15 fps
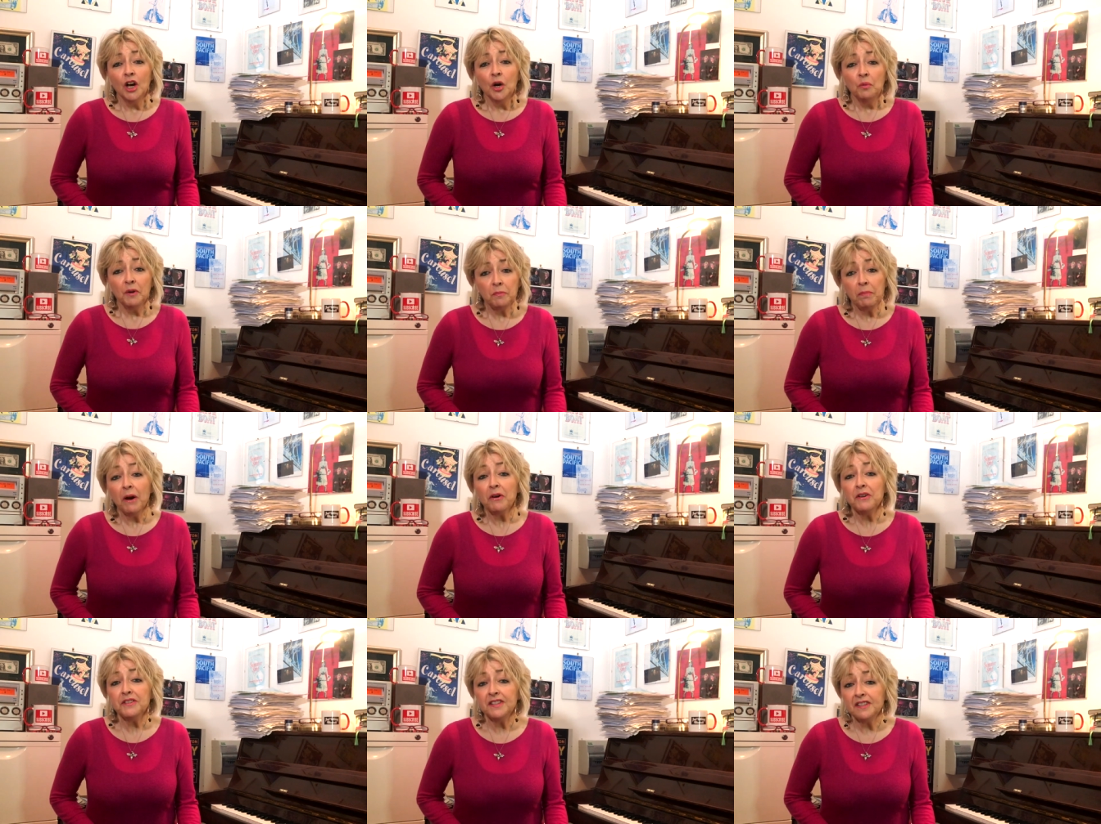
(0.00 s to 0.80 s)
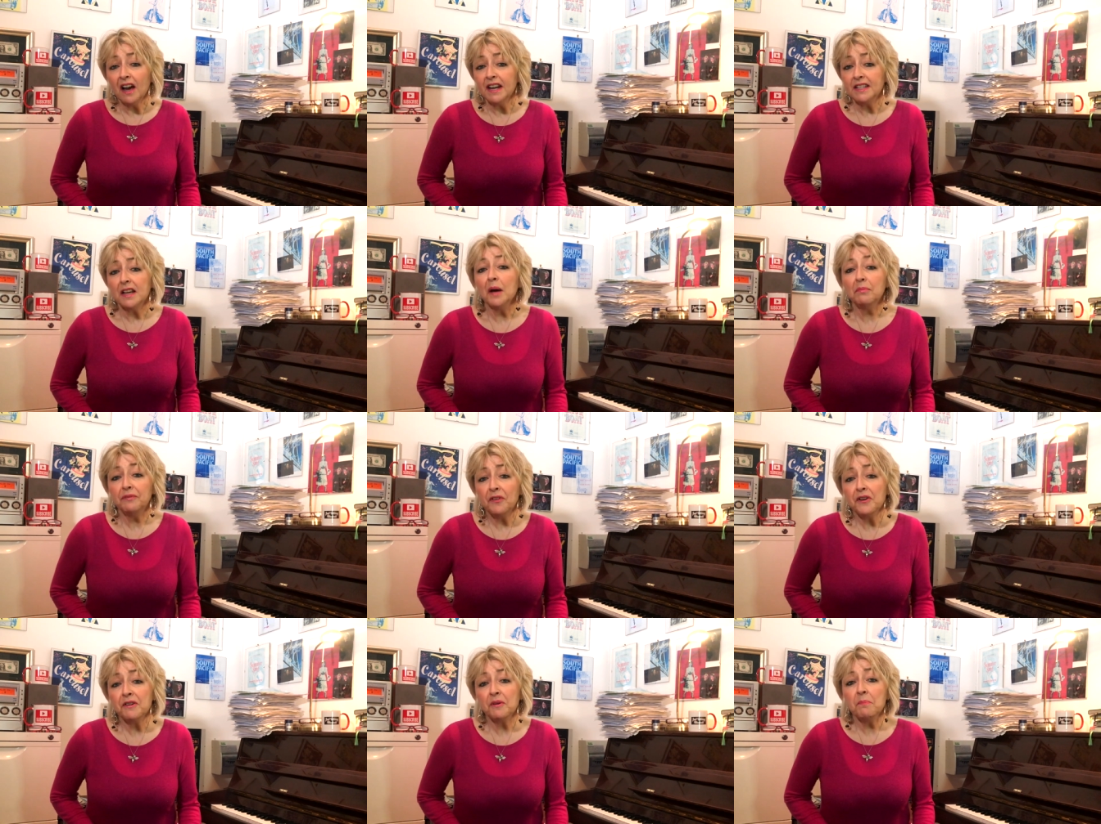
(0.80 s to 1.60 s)
With Burrows signed up,
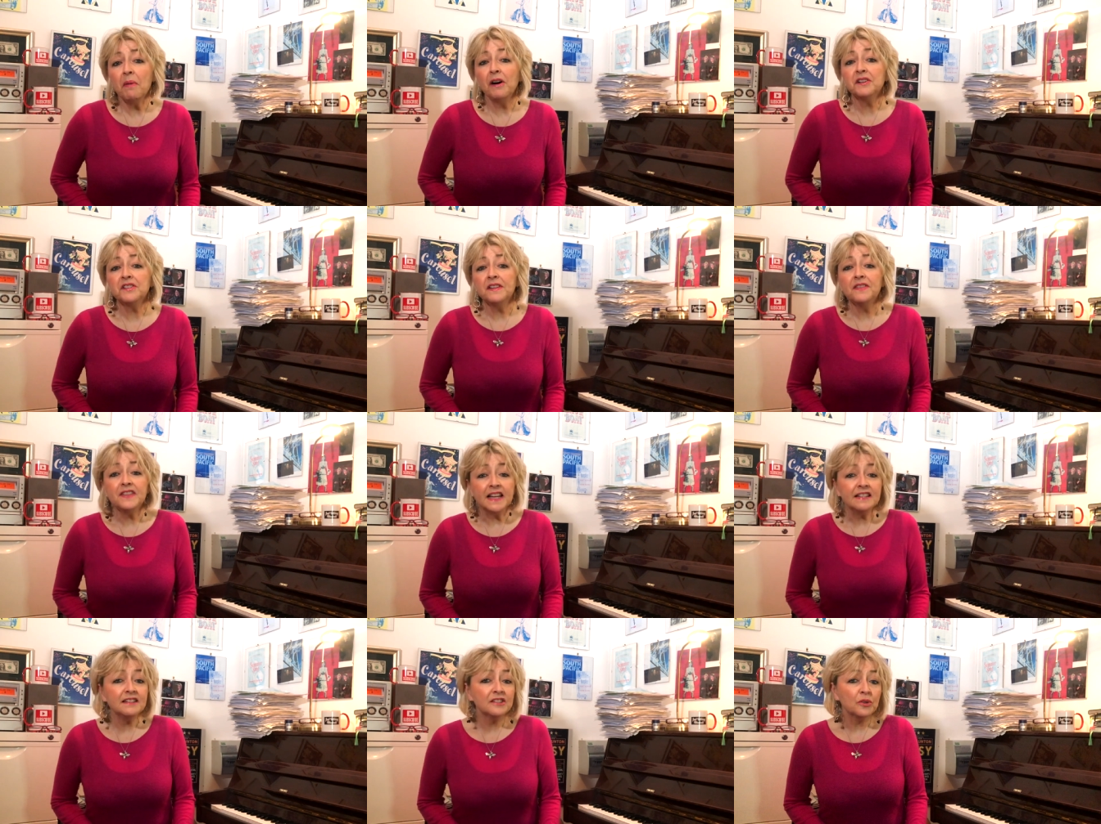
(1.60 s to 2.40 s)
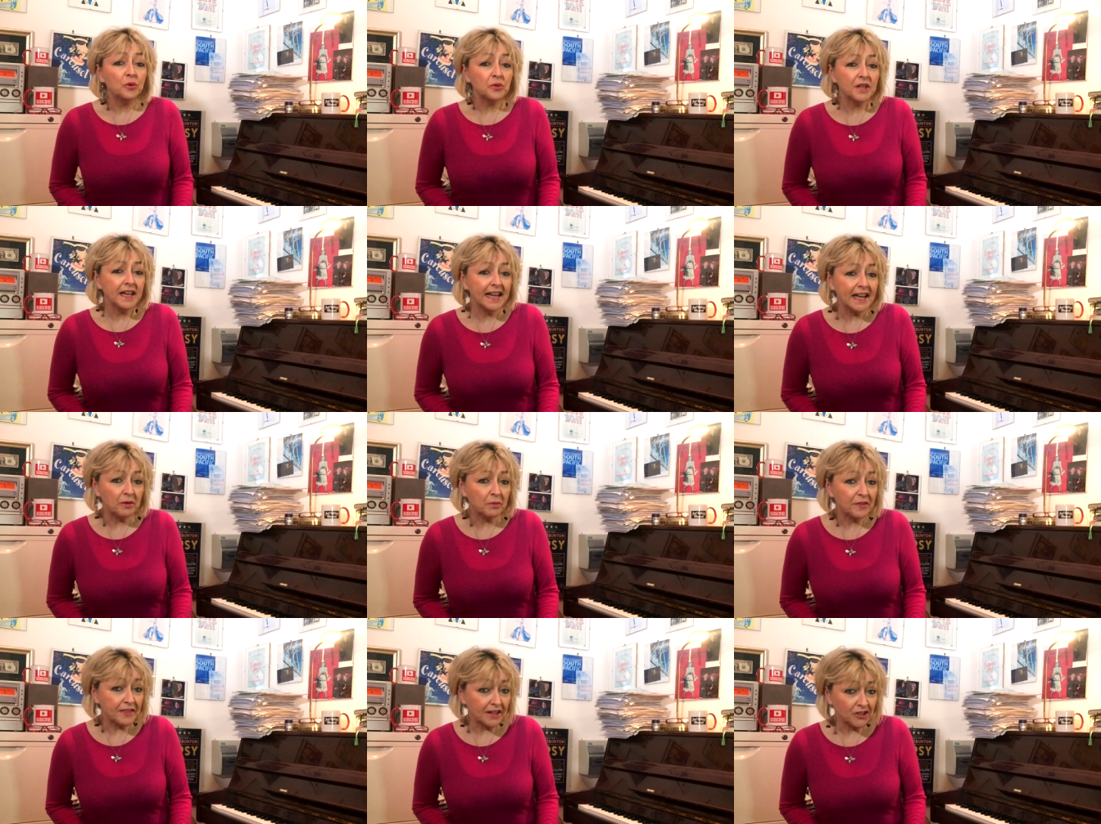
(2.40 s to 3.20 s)
Feuer and Martin then scored a
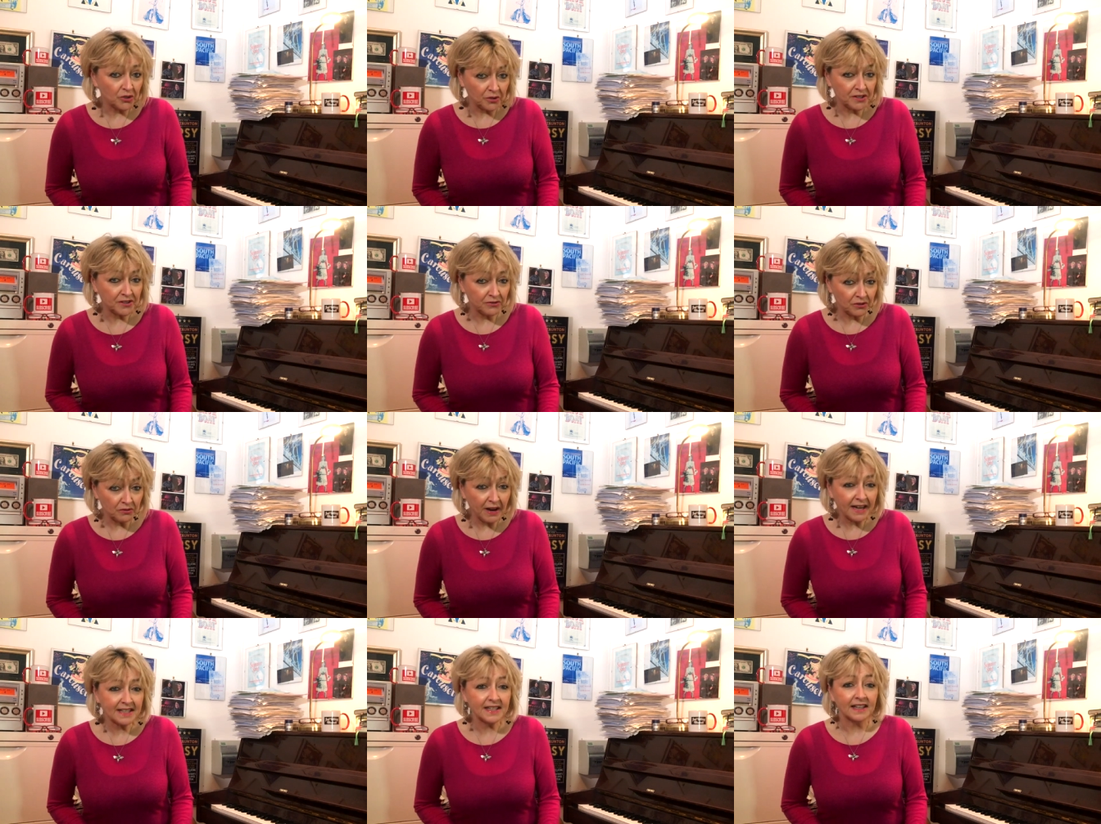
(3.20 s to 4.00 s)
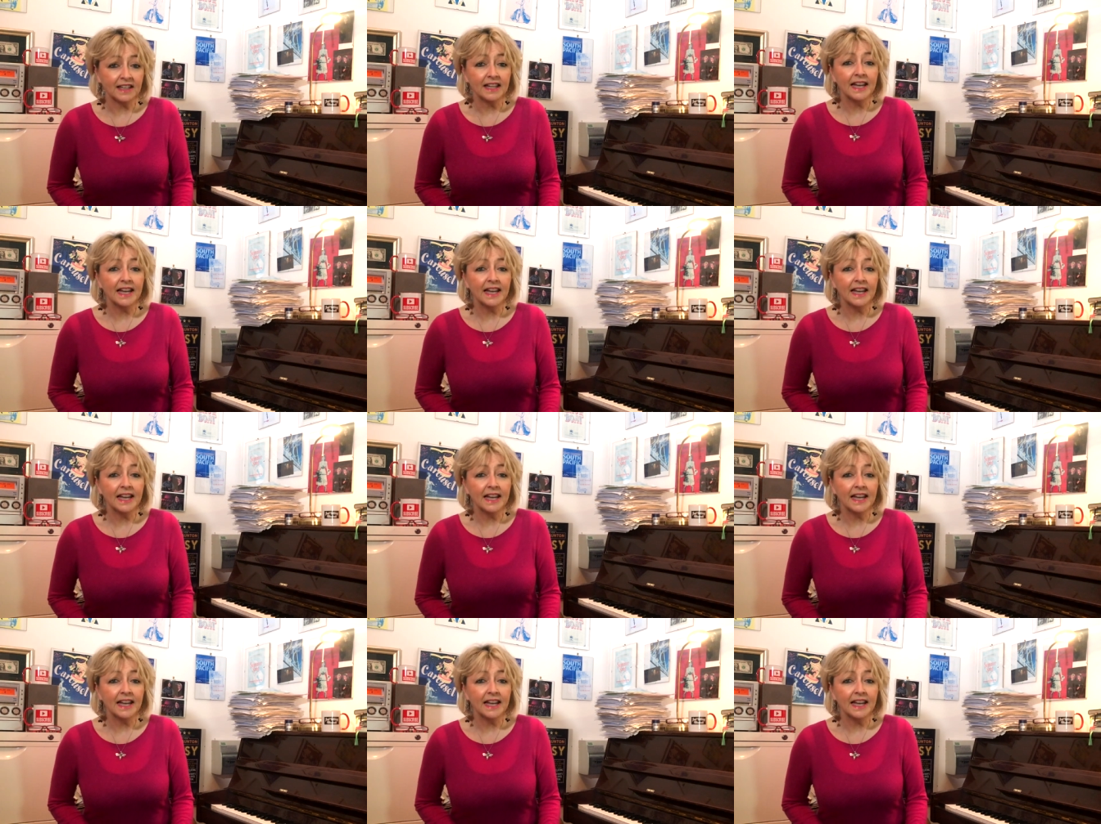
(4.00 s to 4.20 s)
hit with their choice of director.